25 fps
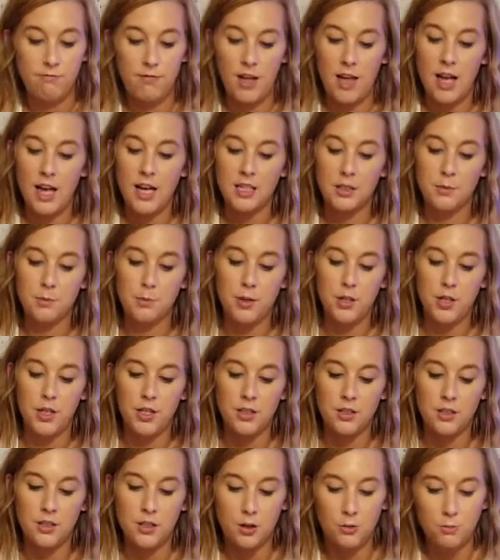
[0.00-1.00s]
has put
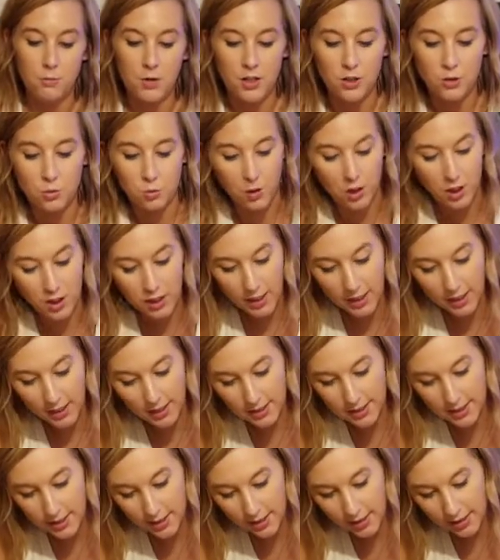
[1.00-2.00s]
in so much work
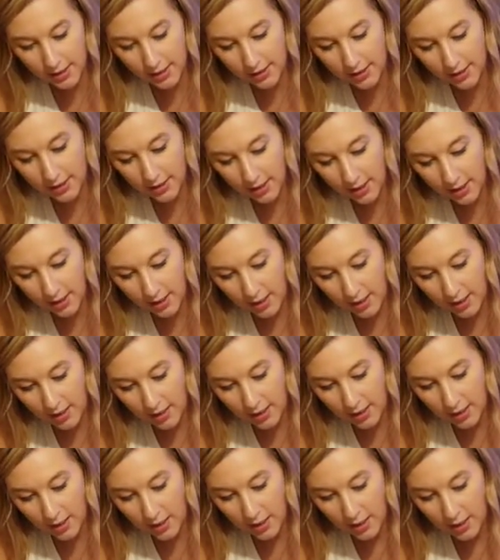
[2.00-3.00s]
into this
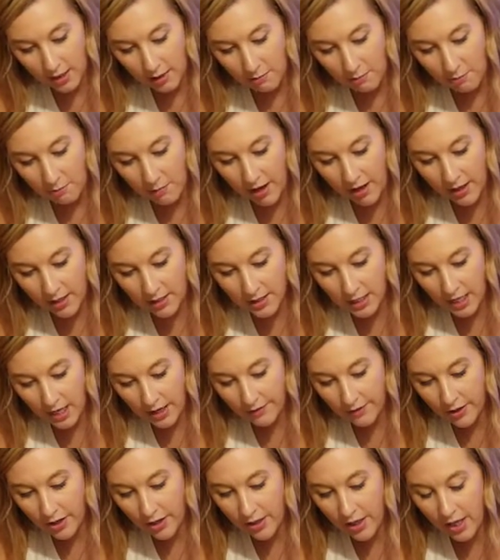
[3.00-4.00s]
and makes
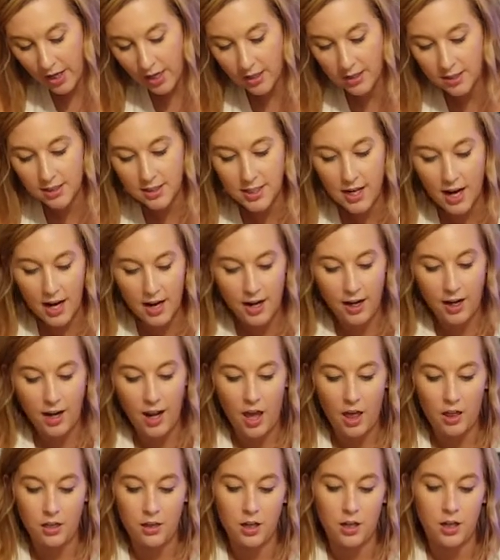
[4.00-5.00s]
everything stay
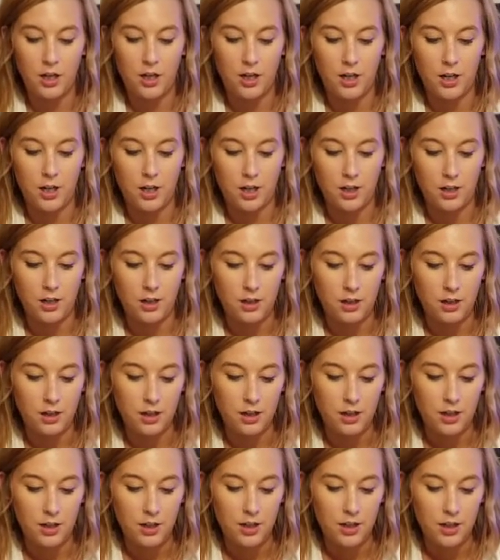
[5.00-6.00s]
together, and
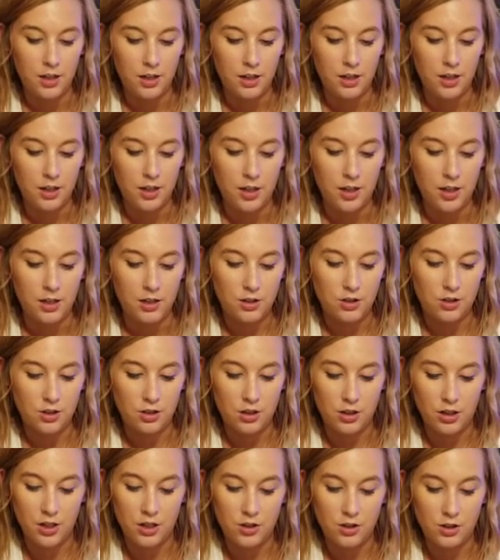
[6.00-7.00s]
it's
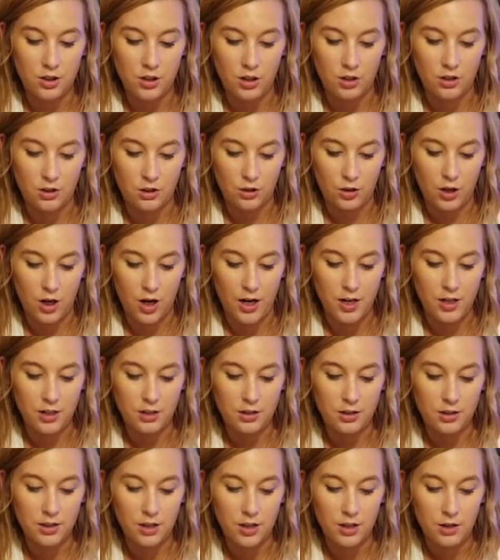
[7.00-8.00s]
just great.
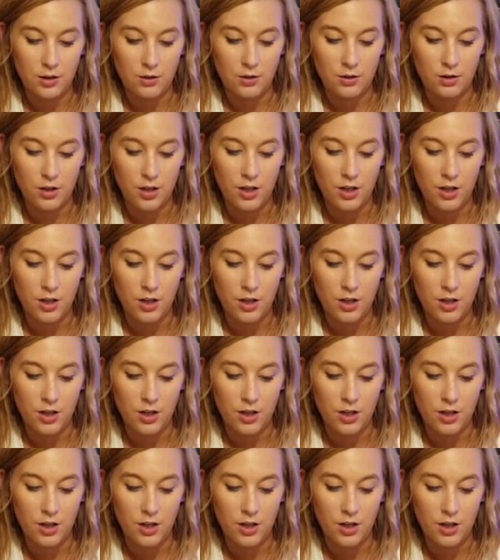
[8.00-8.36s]
So